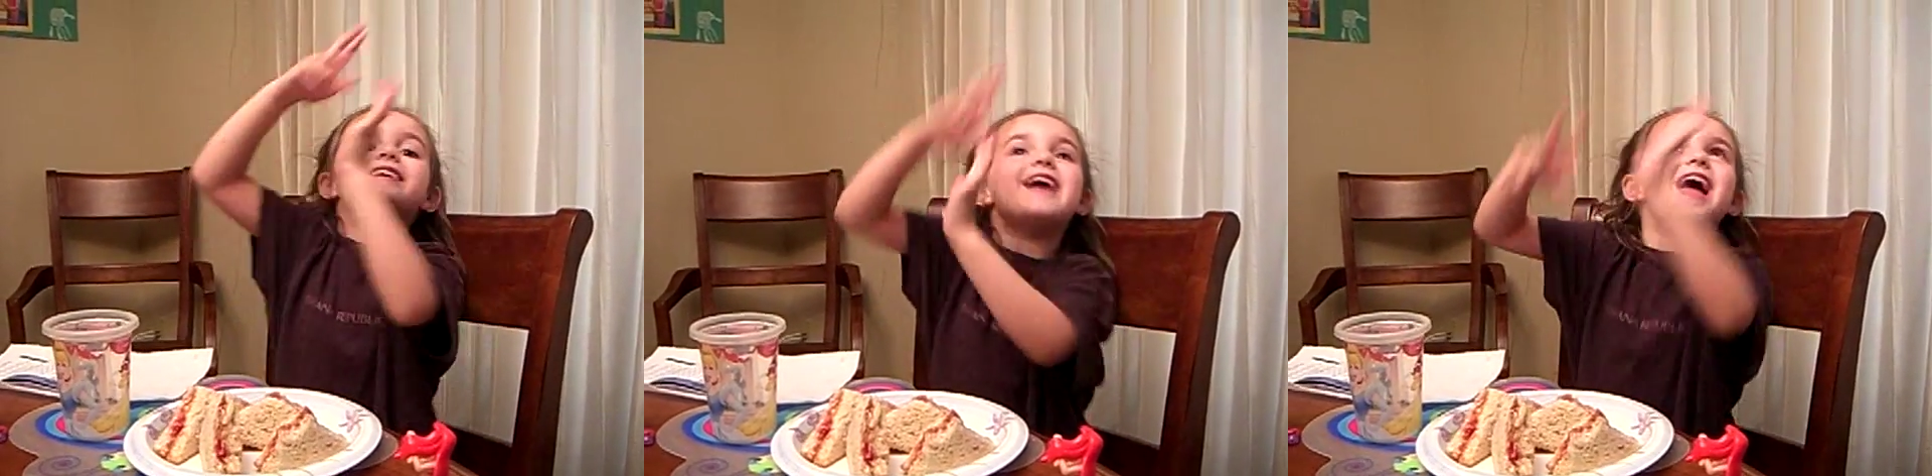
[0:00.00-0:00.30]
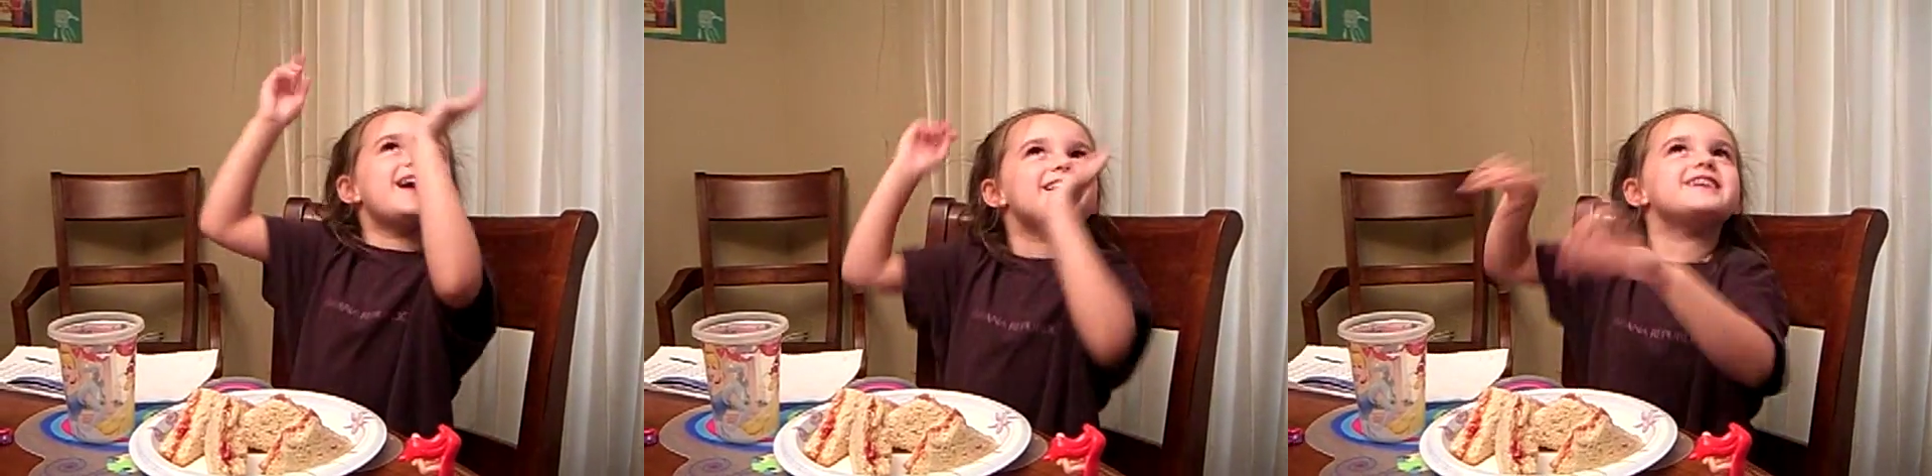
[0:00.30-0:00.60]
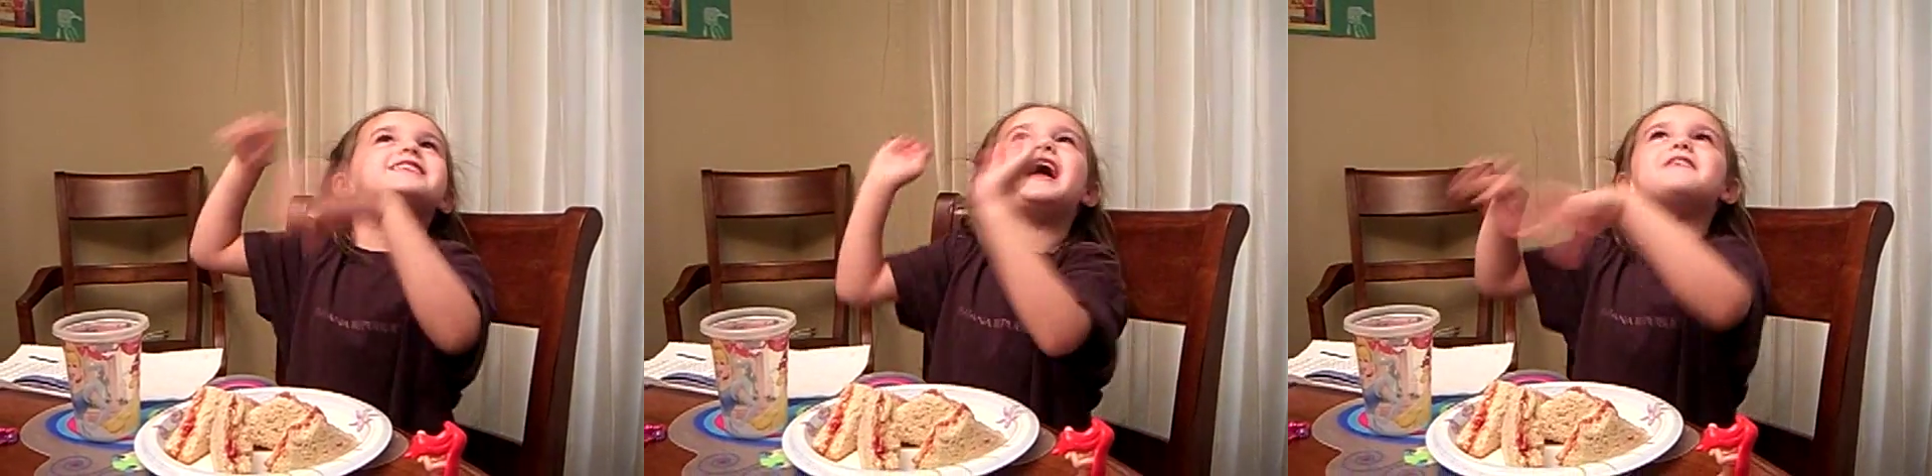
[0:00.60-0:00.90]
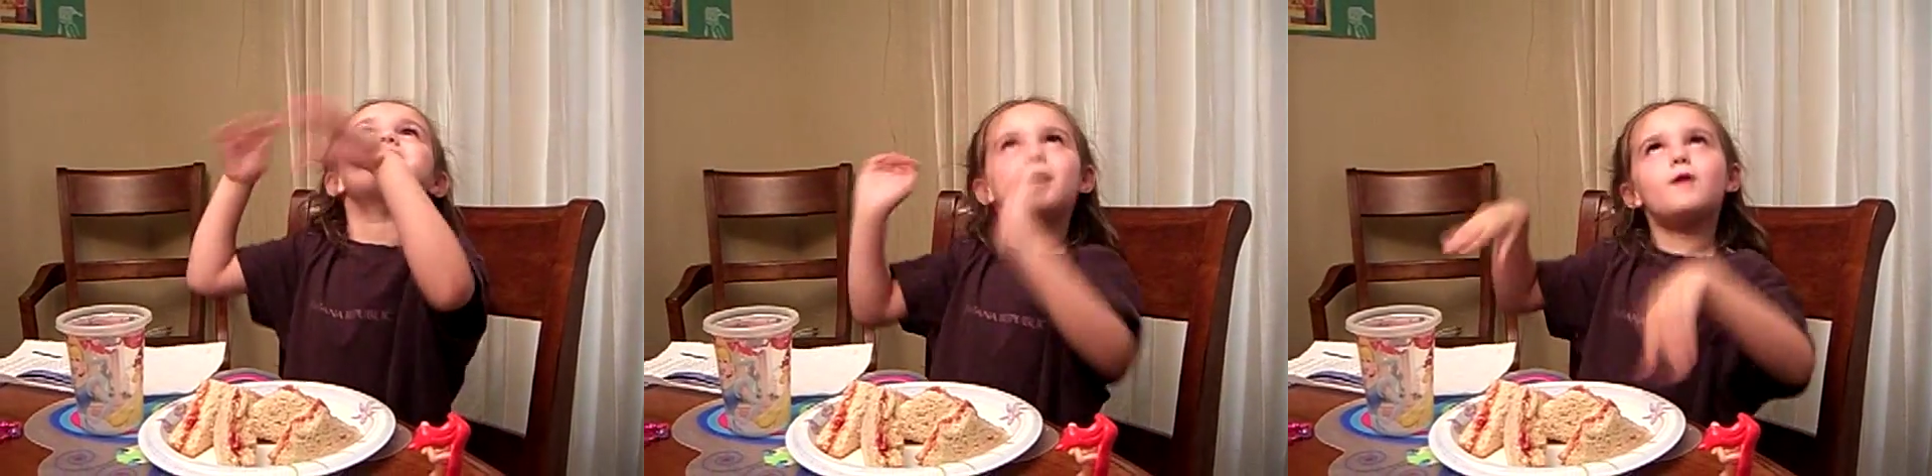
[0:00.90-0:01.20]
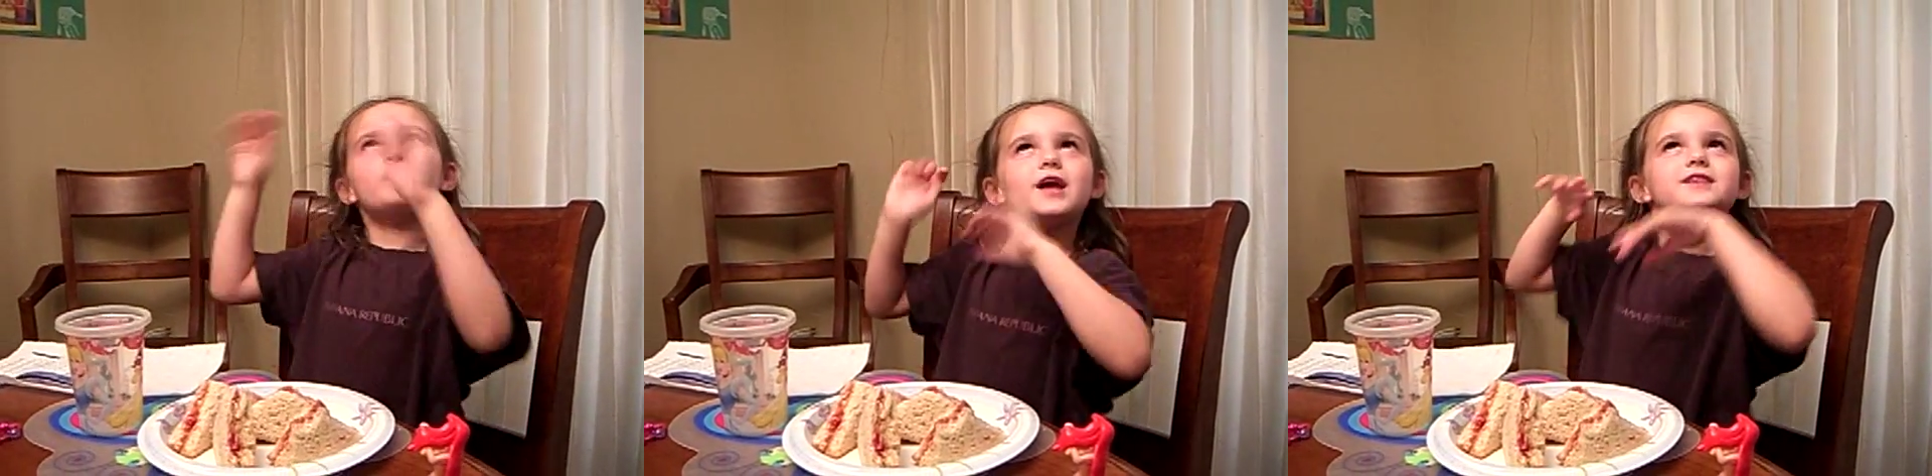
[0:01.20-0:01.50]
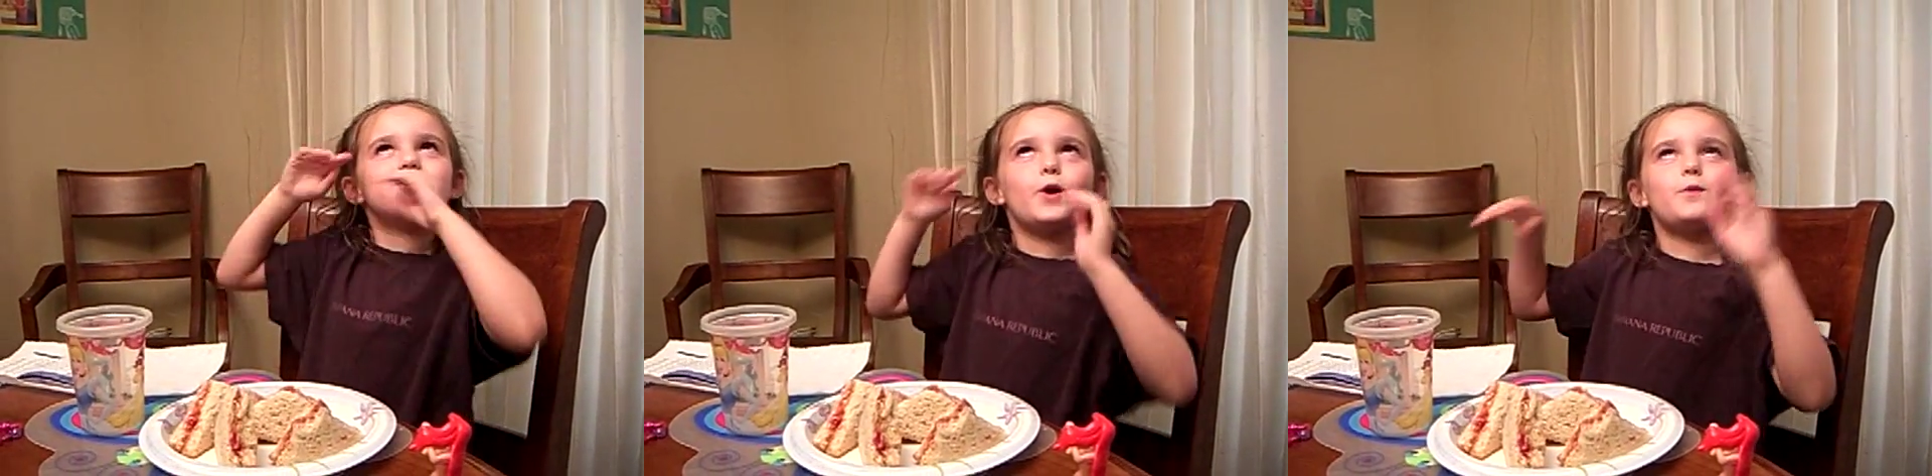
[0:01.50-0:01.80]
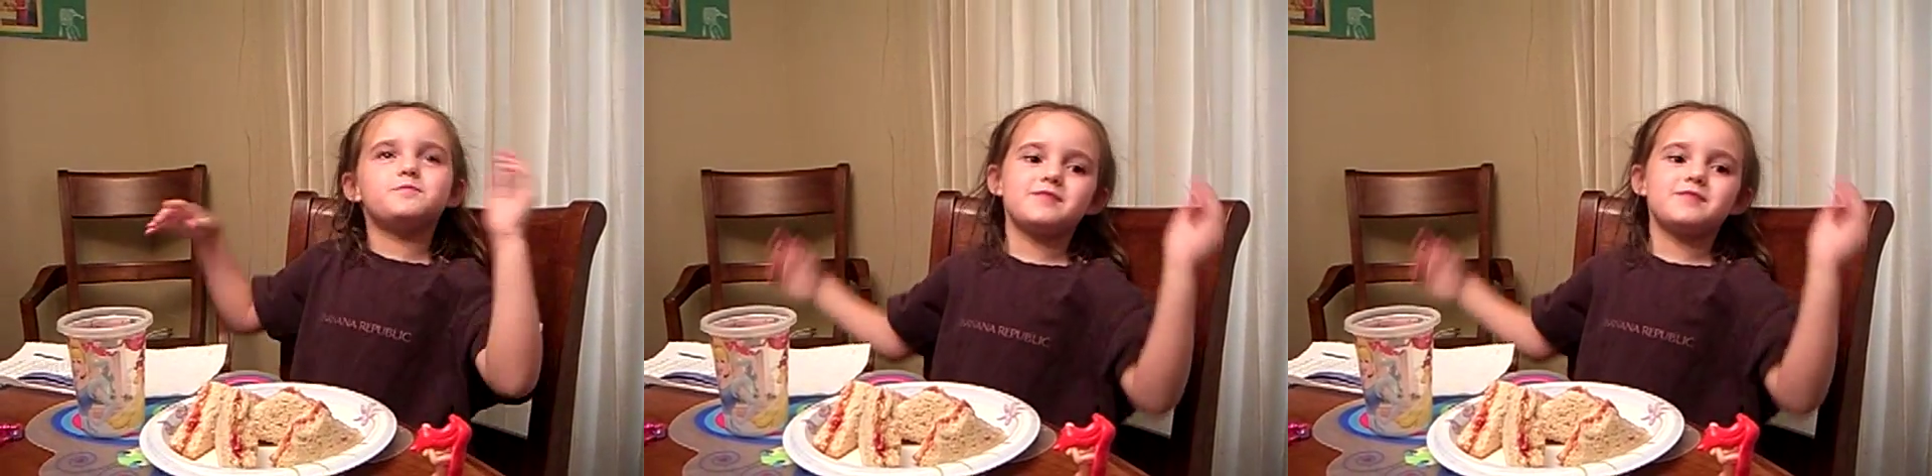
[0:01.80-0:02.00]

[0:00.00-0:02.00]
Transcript: Yay! Yay for Rachel!